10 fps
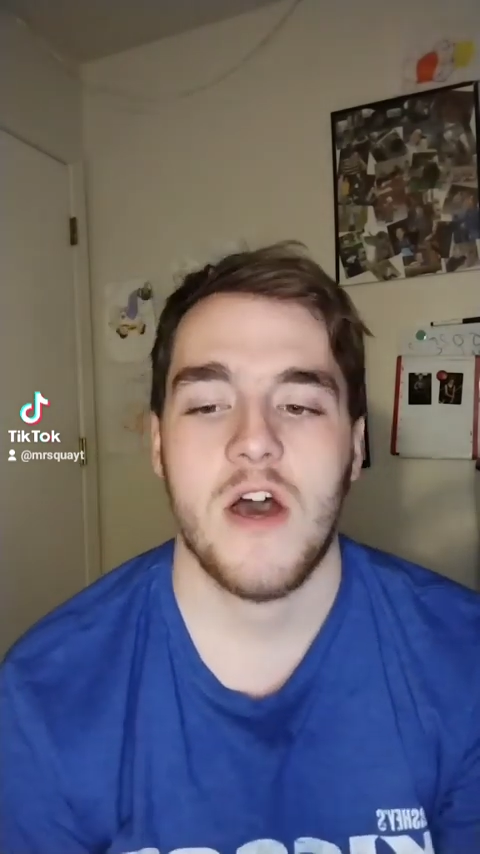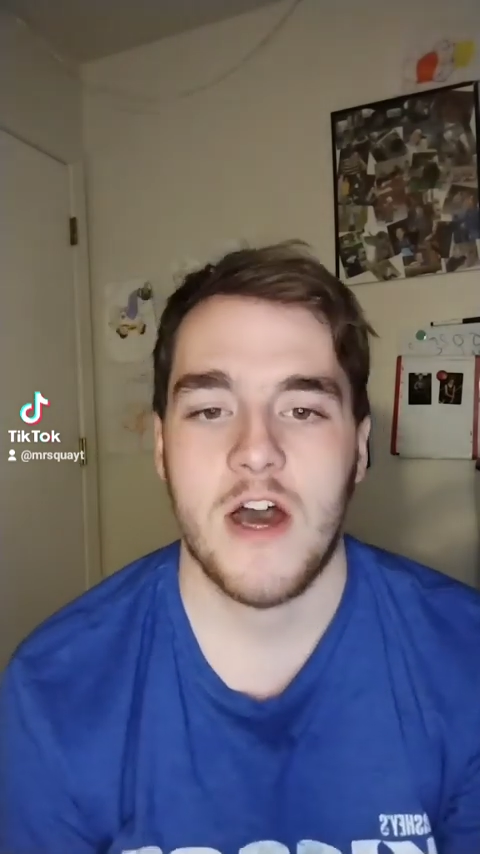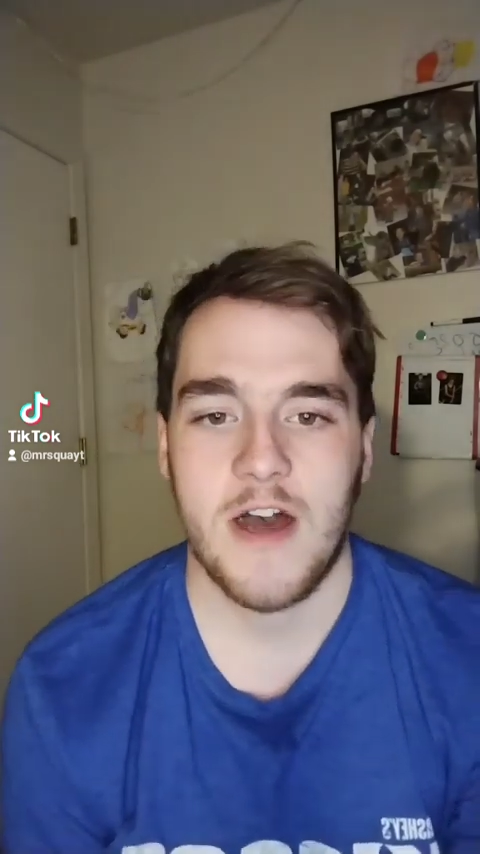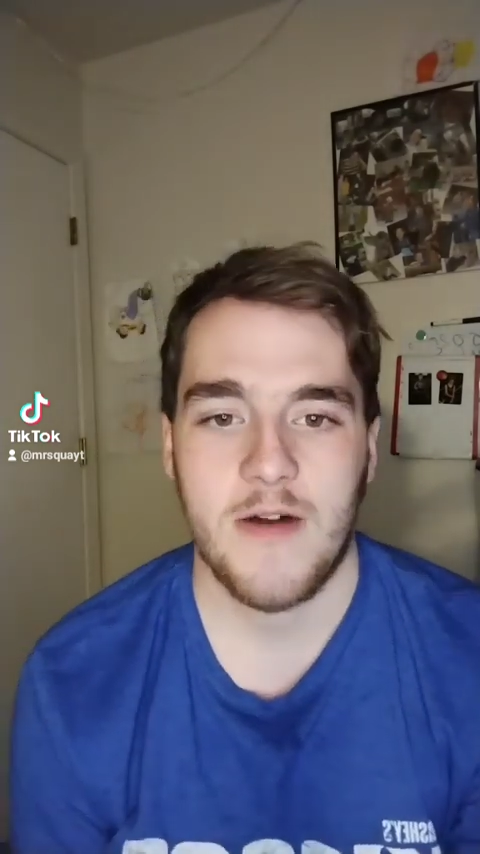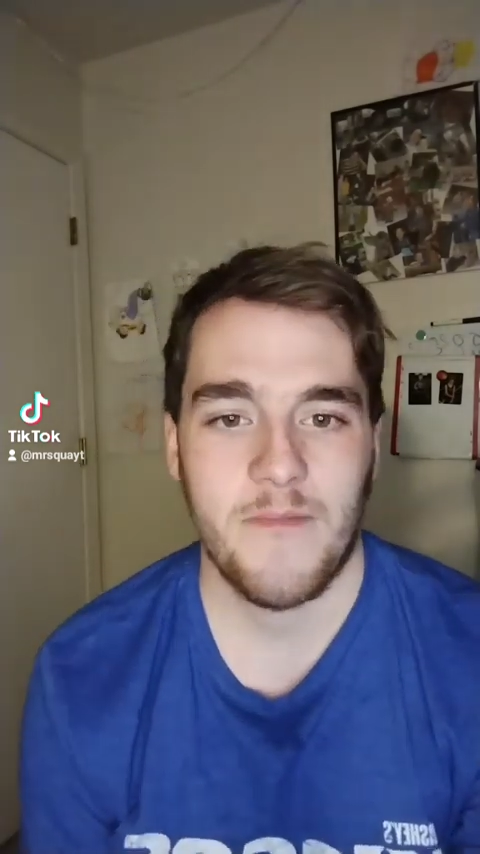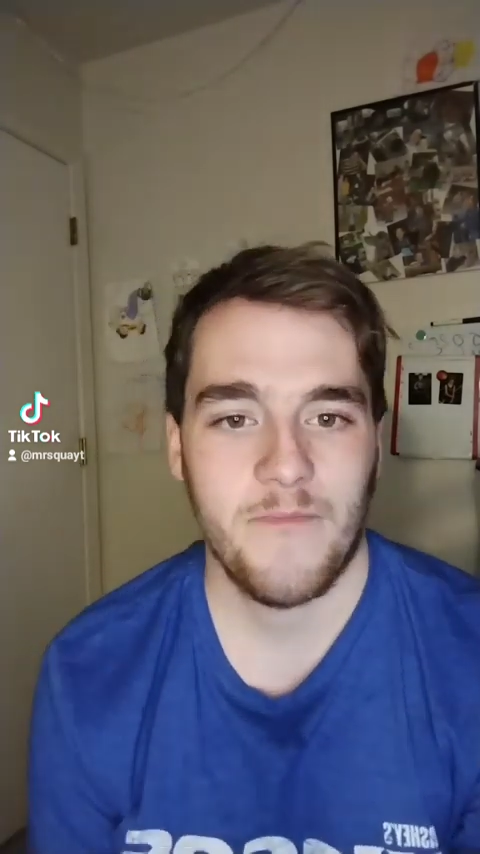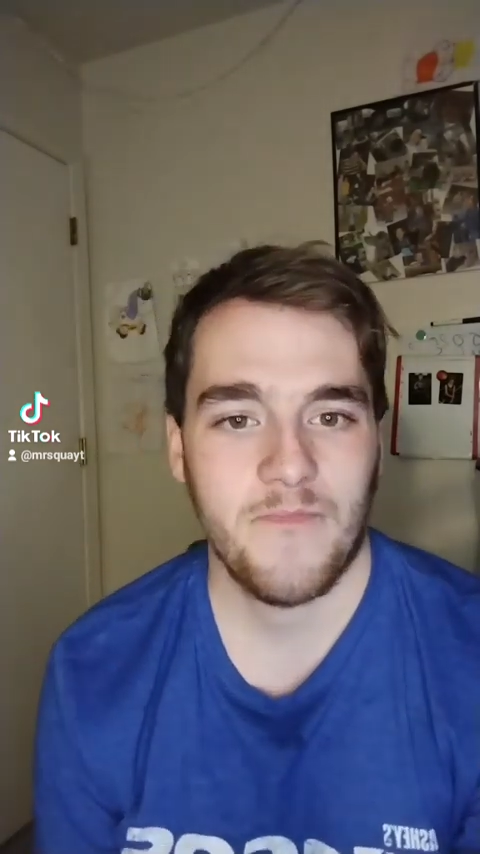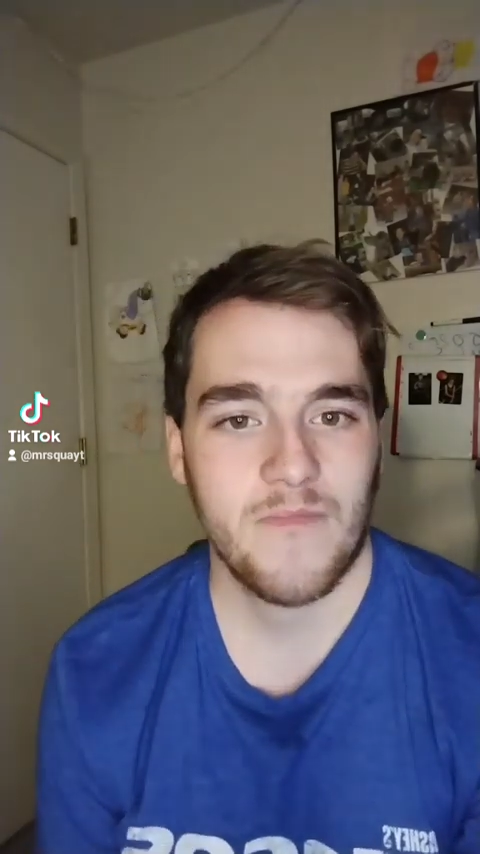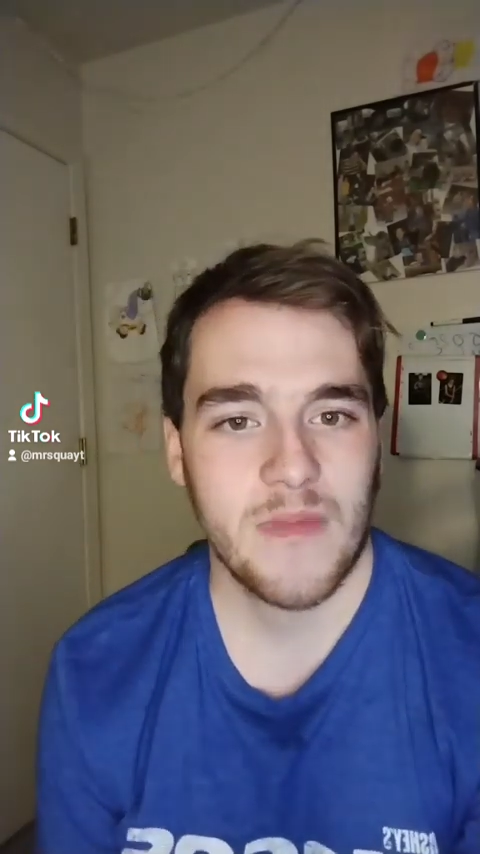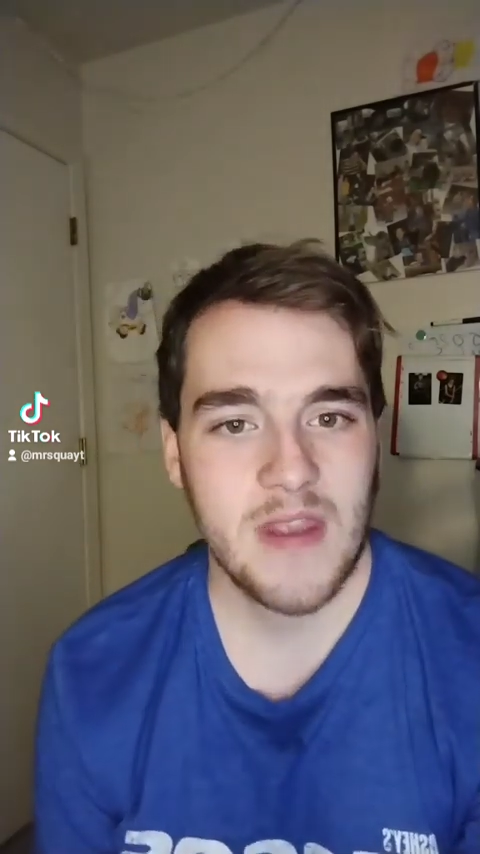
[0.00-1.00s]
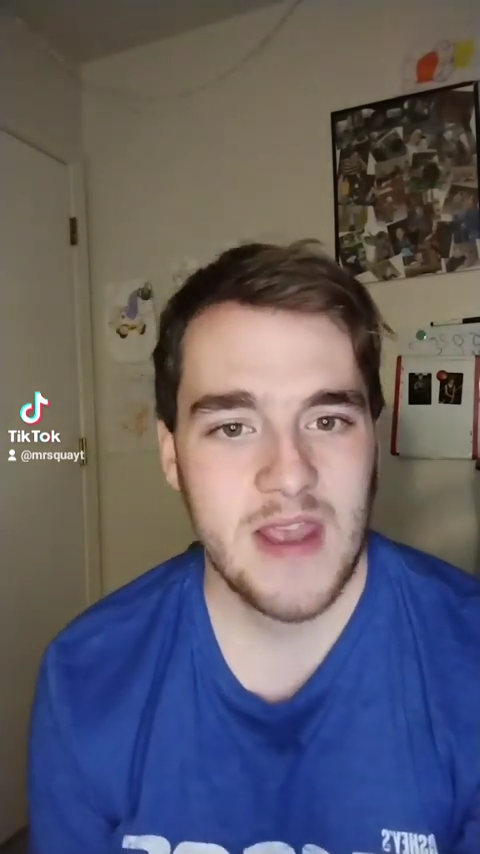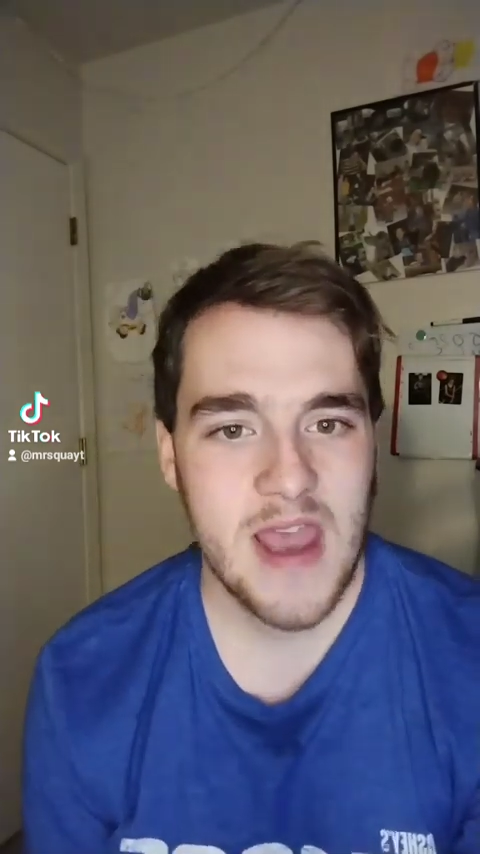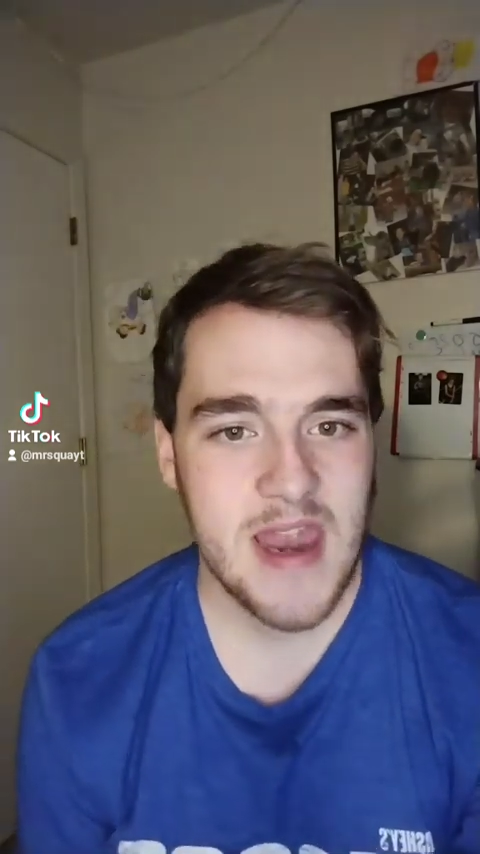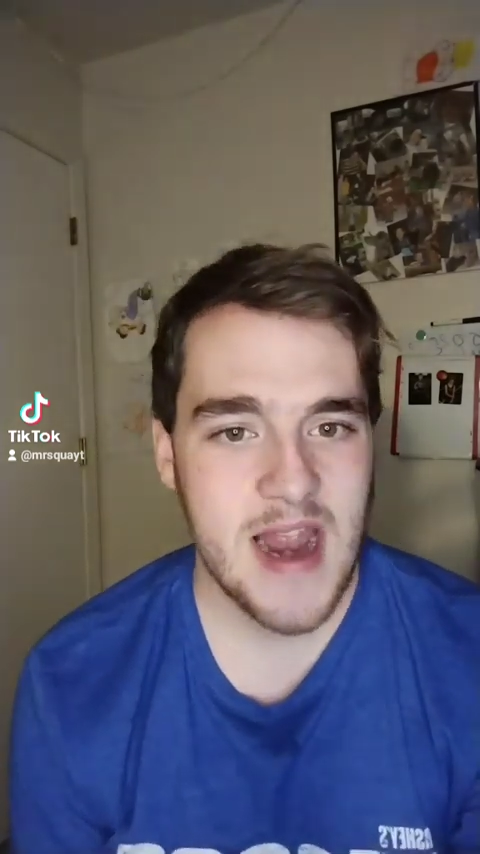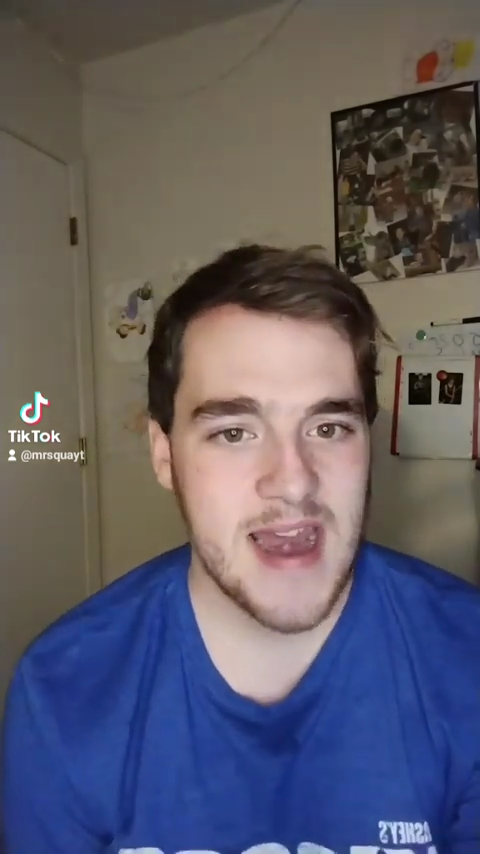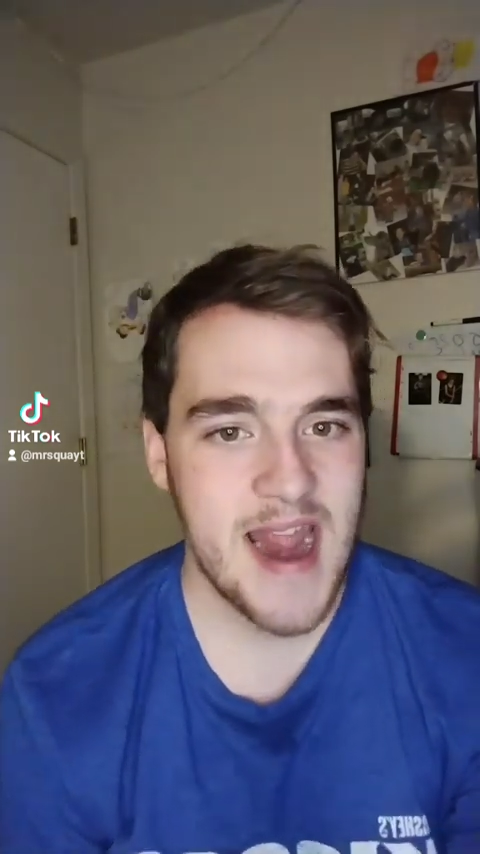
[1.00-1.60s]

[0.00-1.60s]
And I